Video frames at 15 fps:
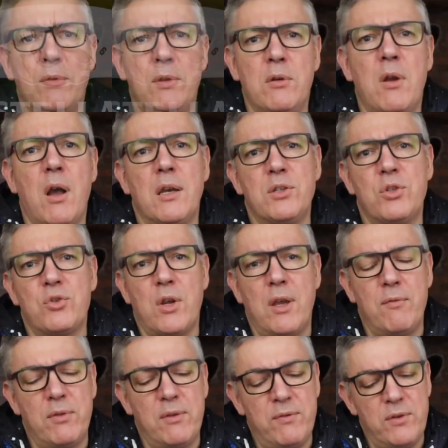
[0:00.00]
with you guys and
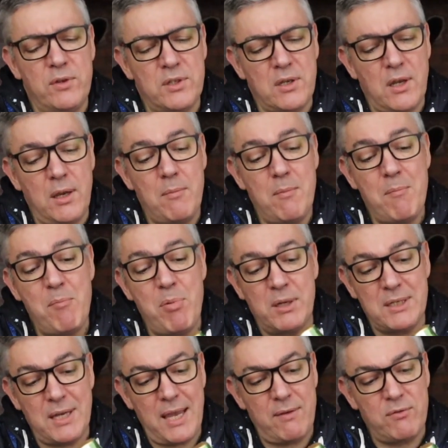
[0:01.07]
try them for the first time,
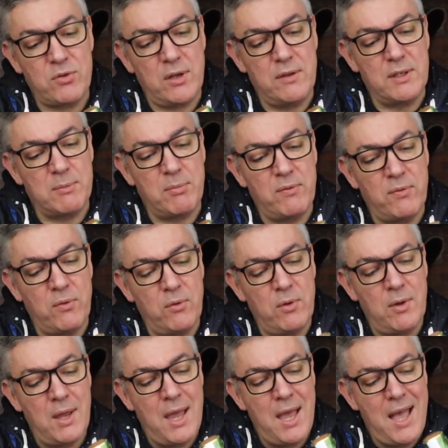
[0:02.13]
but I have tried this
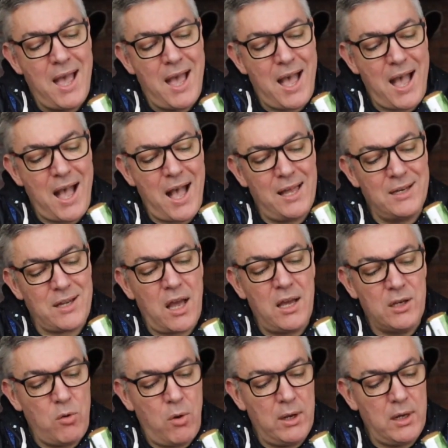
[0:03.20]
before and
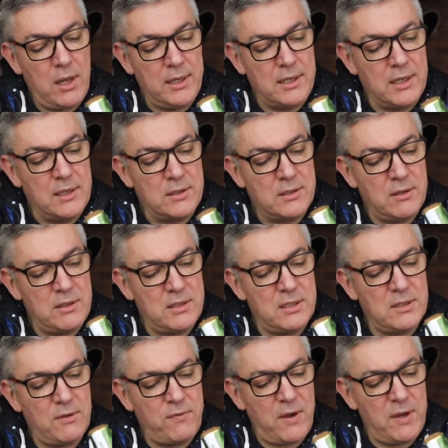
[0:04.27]
I quite like it. So this
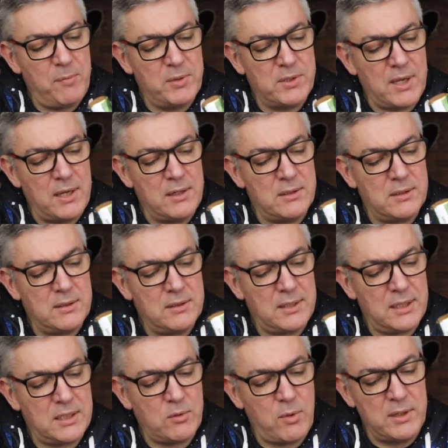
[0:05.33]
is a 5%,
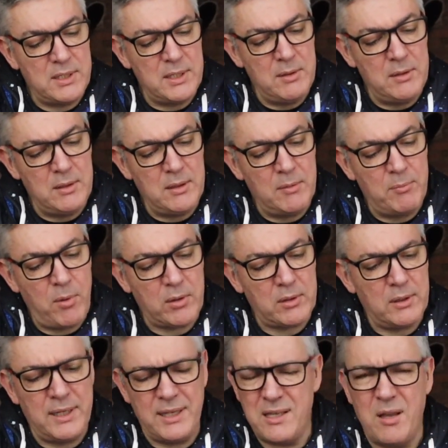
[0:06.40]
620
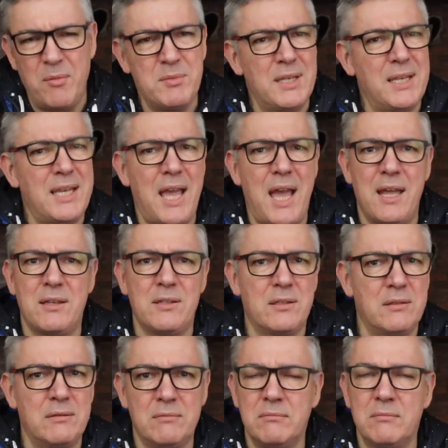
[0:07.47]
bottle. It comes in cans
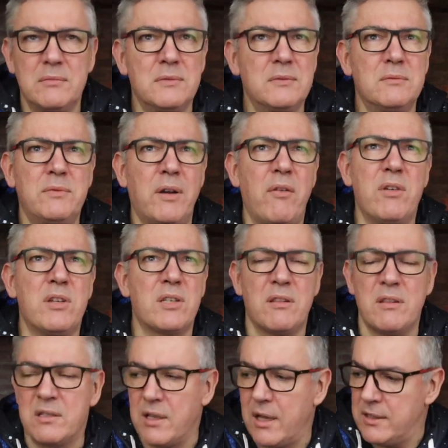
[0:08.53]
and various
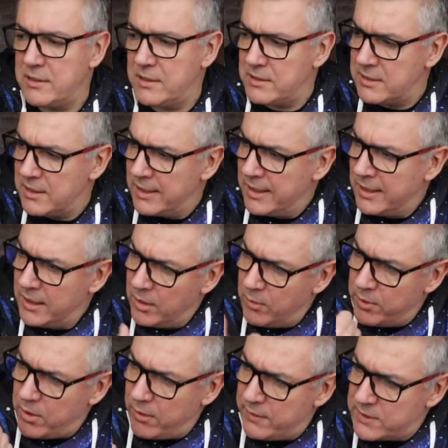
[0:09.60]
other sizes.
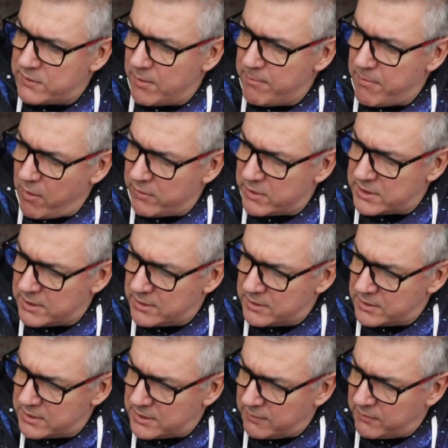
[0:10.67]
We got this from
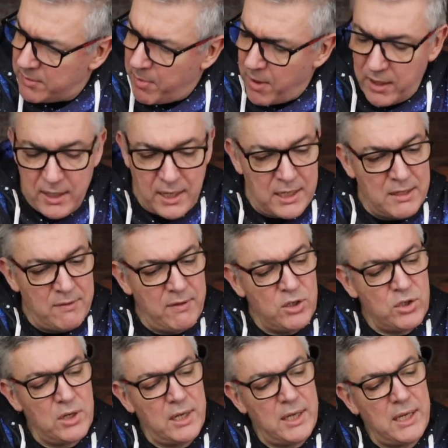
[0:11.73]
Morrison's. If you're buying it
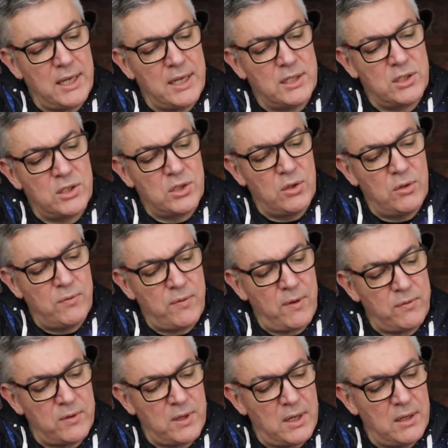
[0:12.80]
individually, it's
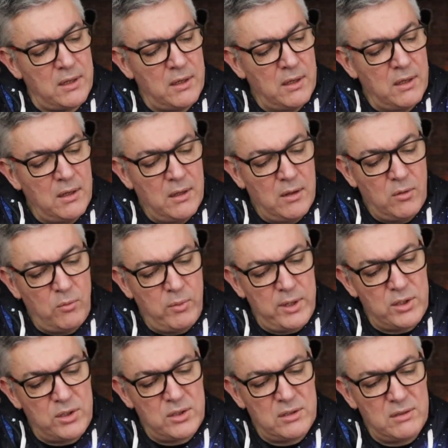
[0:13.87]
$2.50,
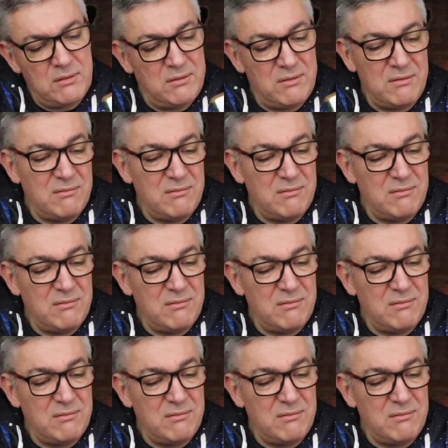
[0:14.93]
which